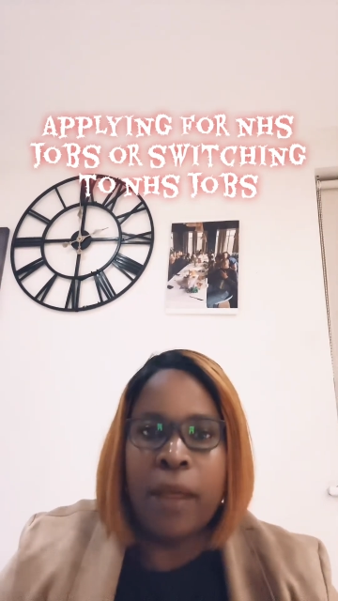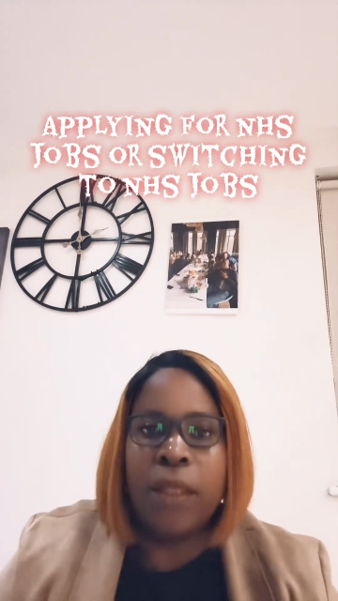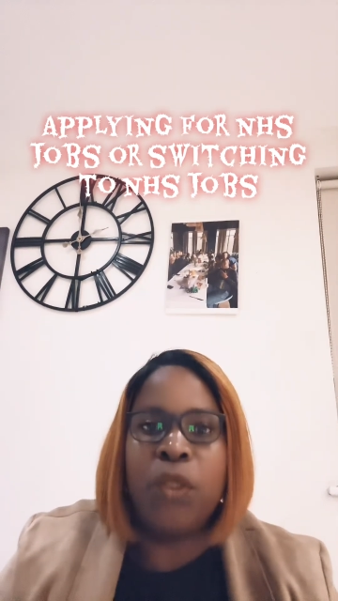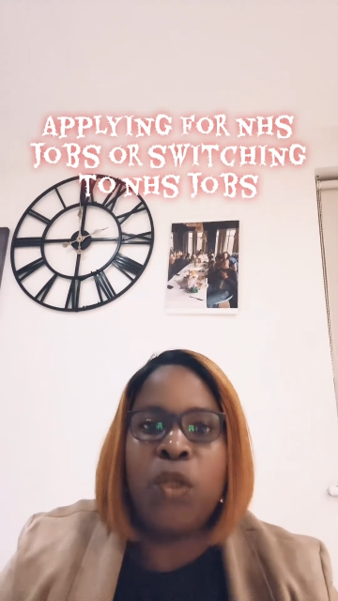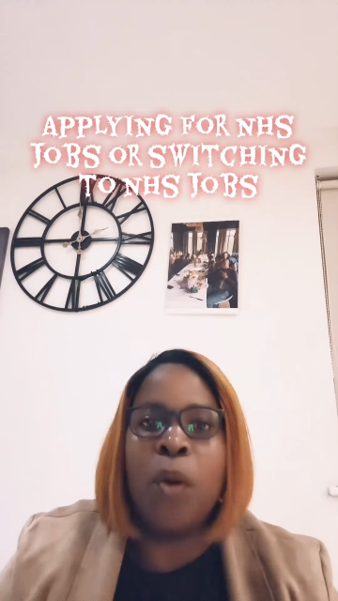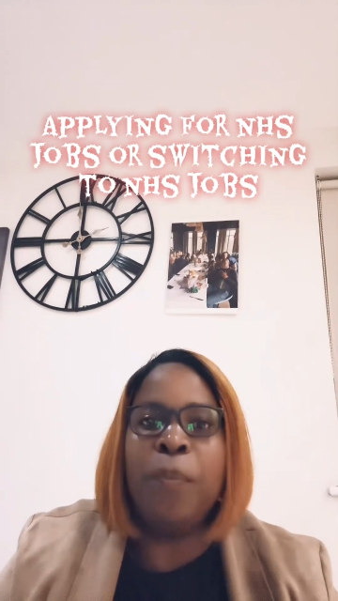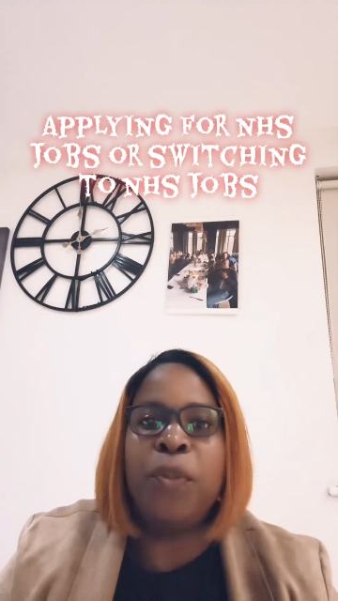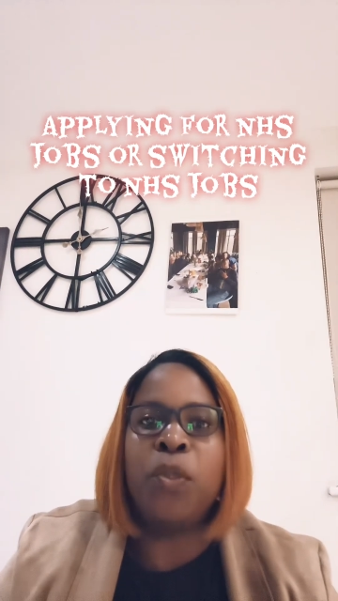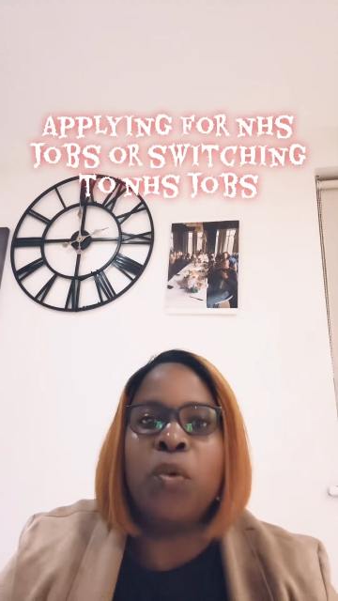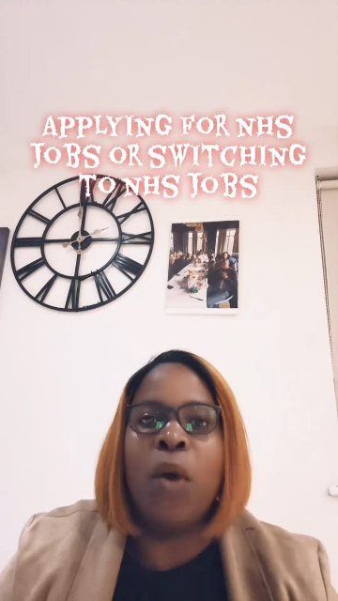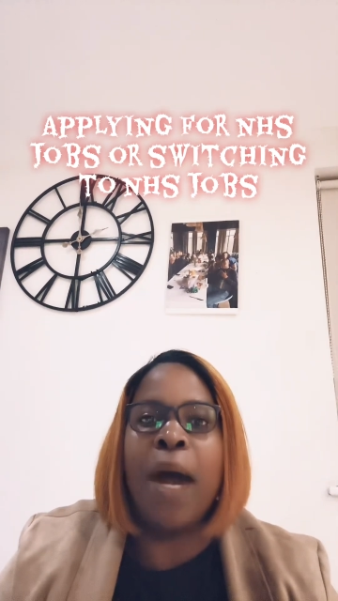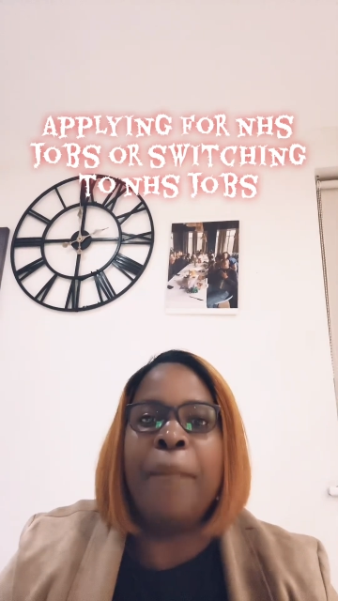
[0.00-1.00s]
jobs
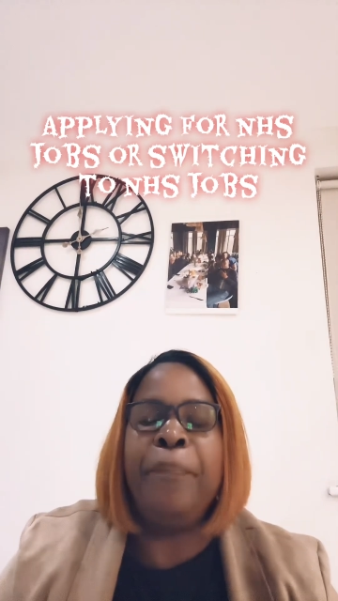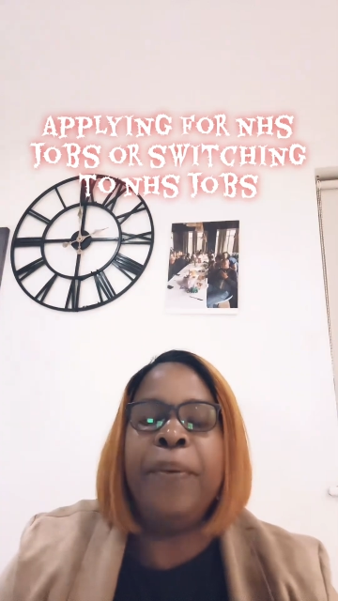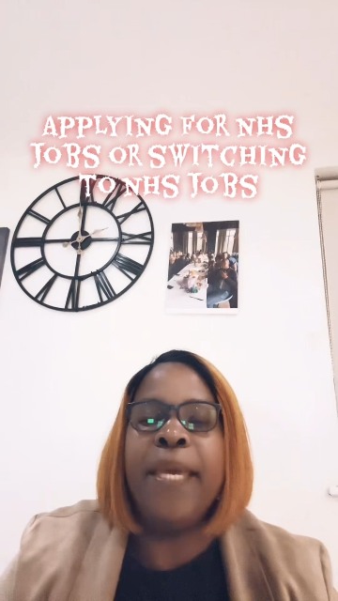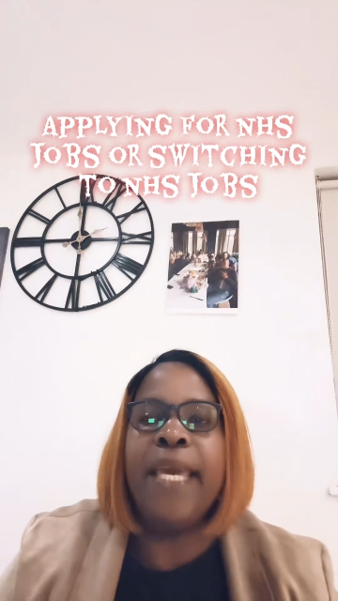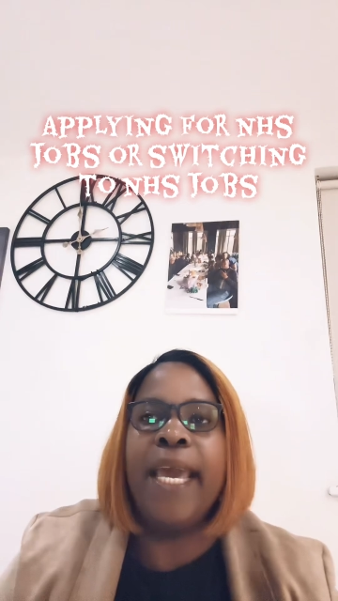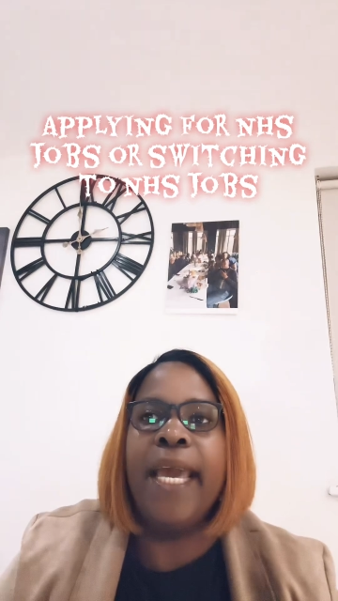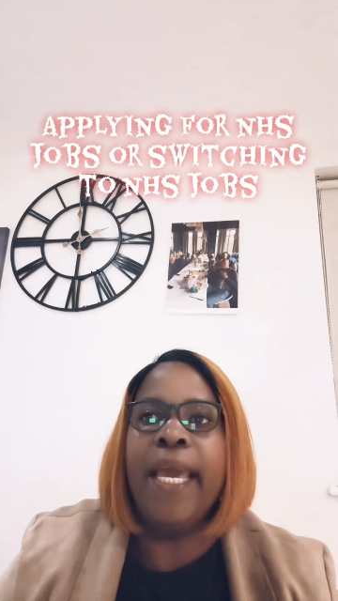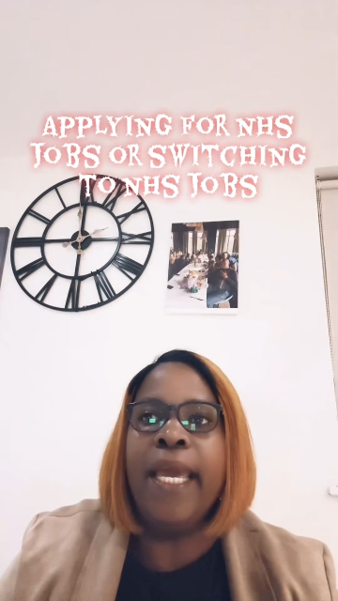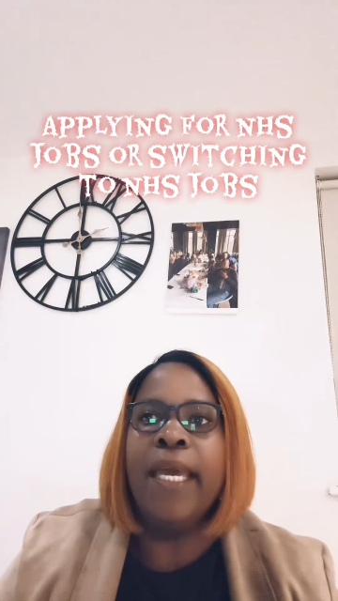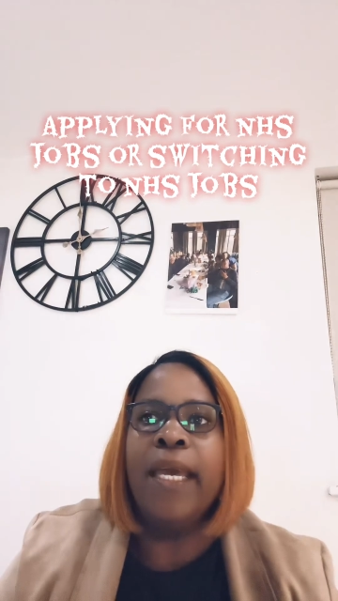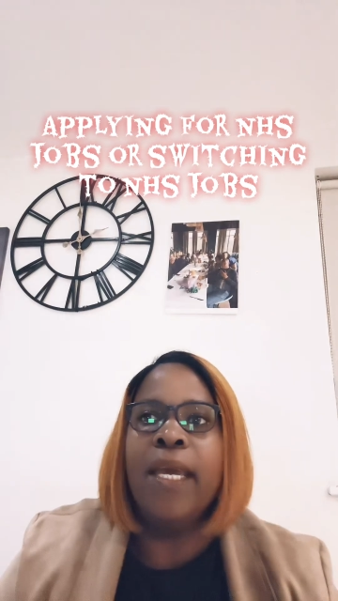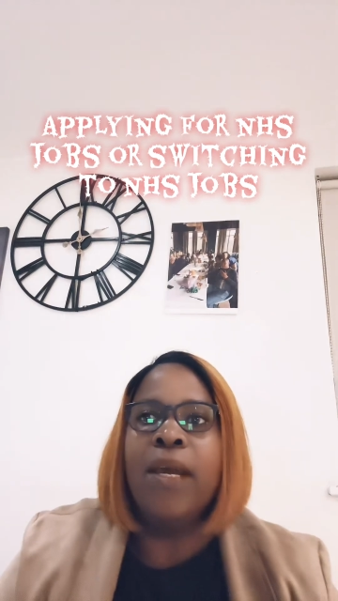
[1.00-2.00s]
will appear,
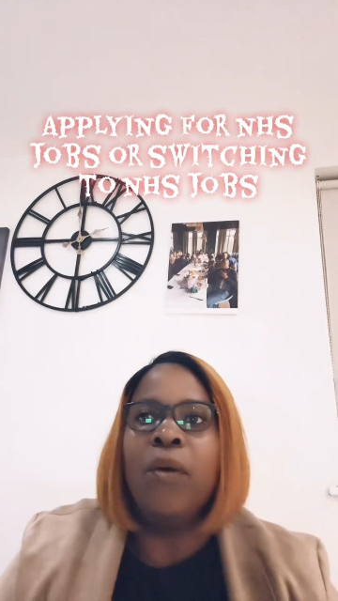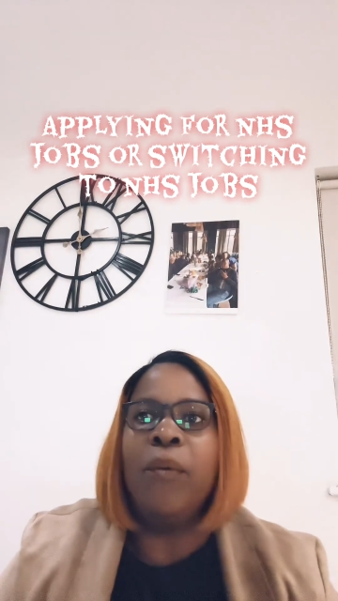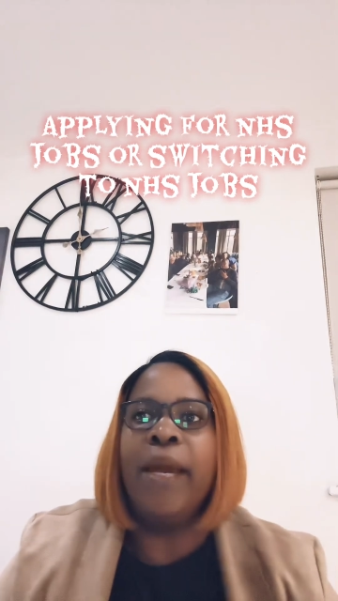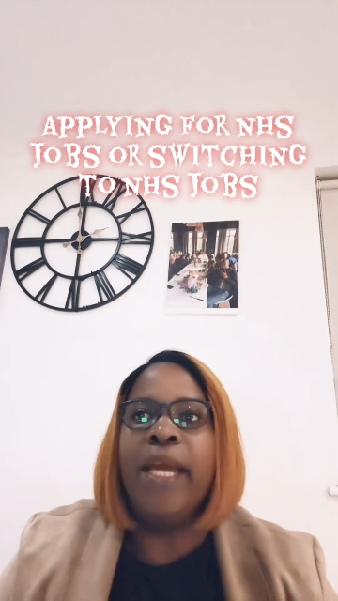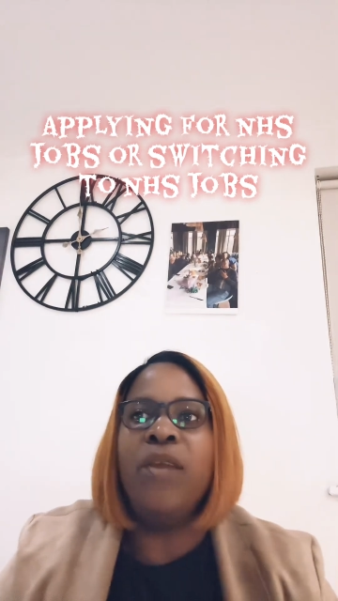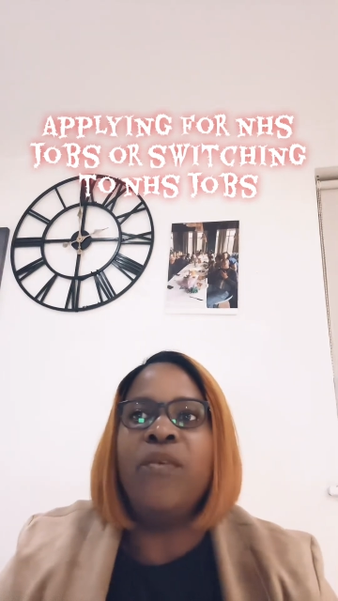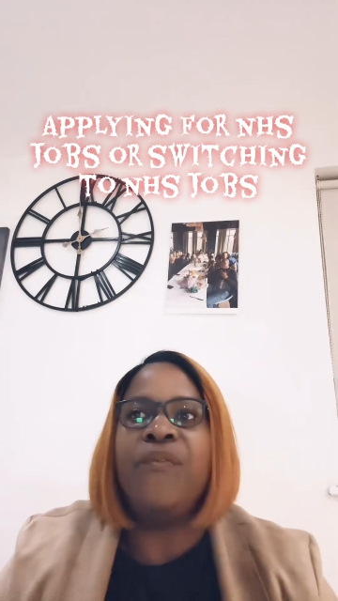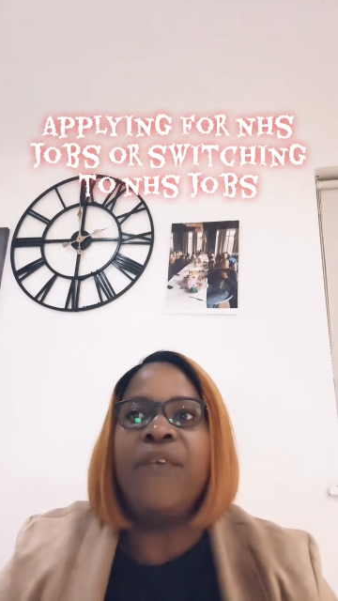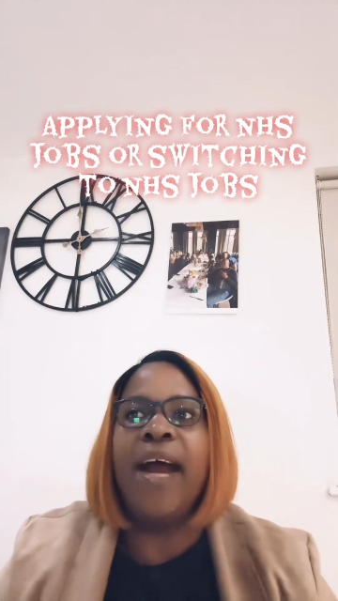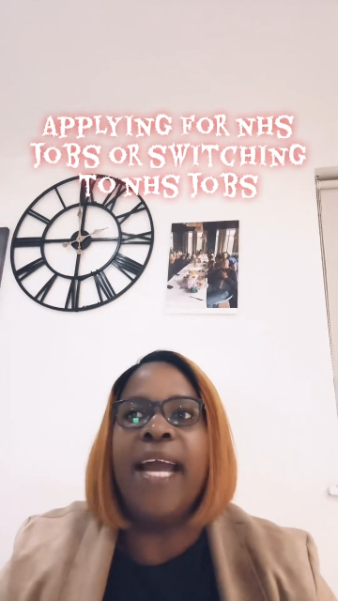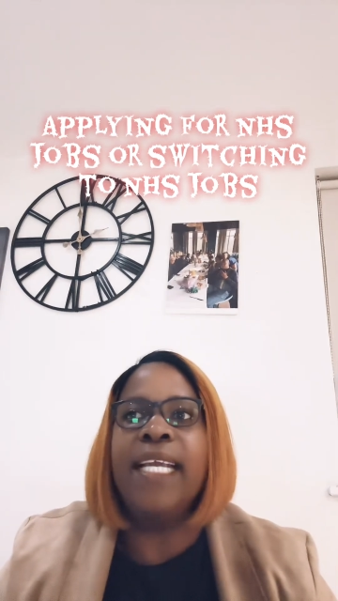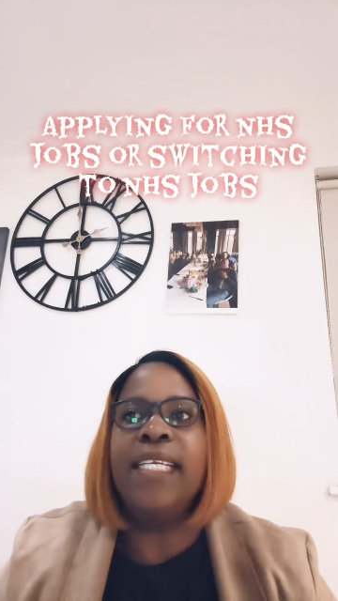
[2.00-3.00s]
where you
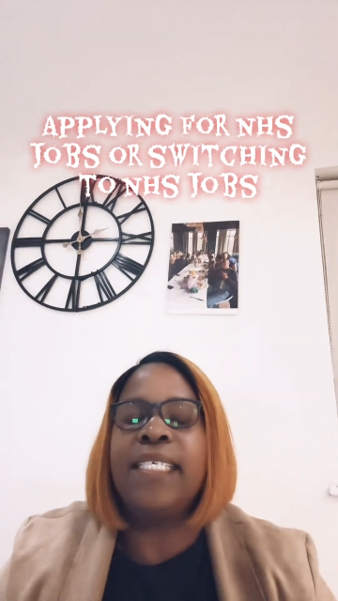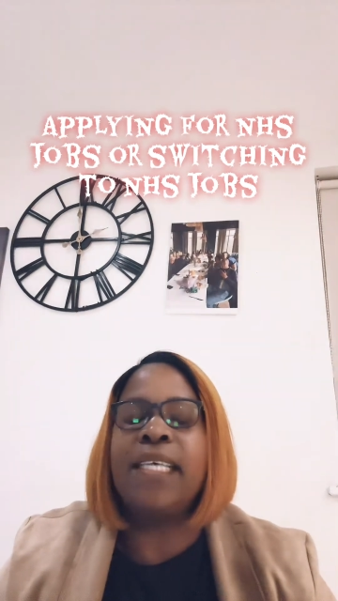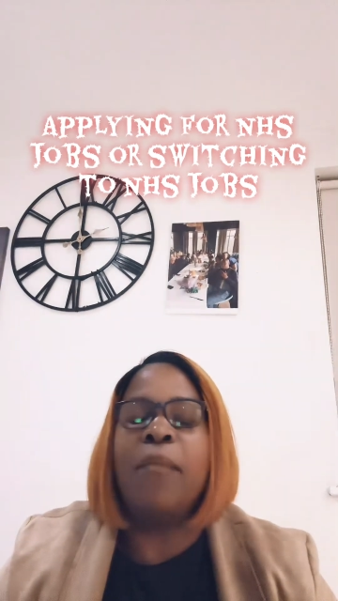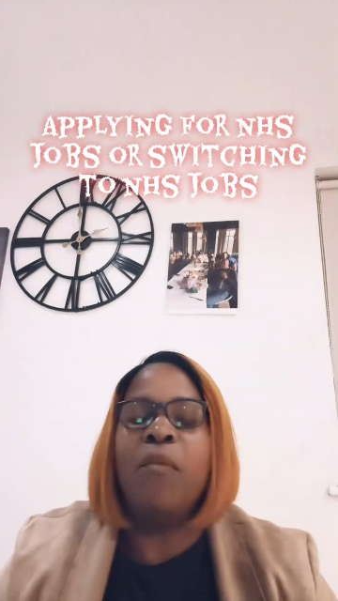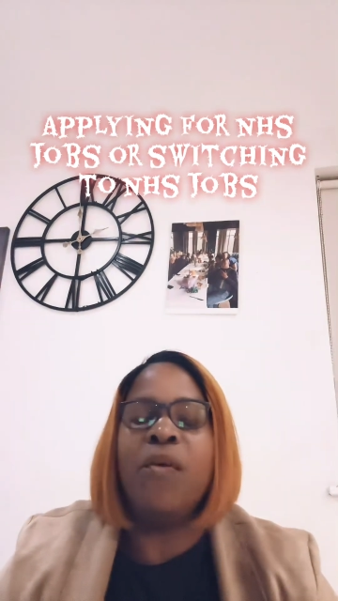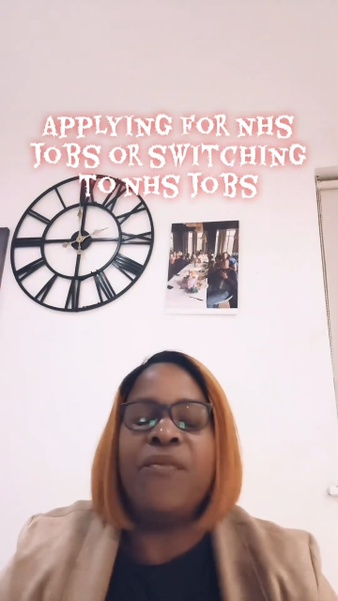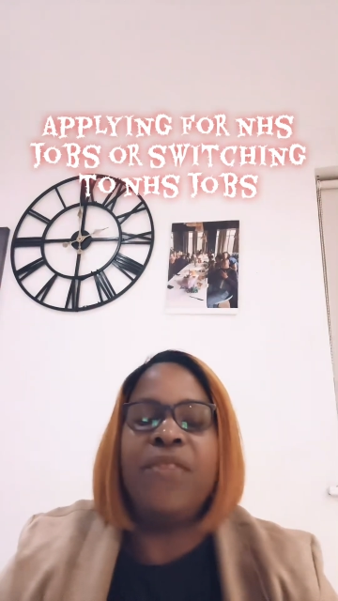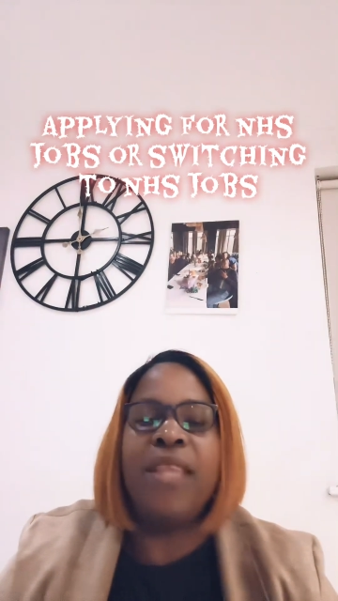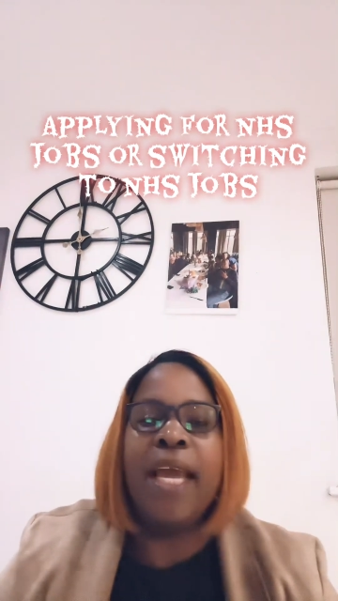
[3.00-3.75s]
find some of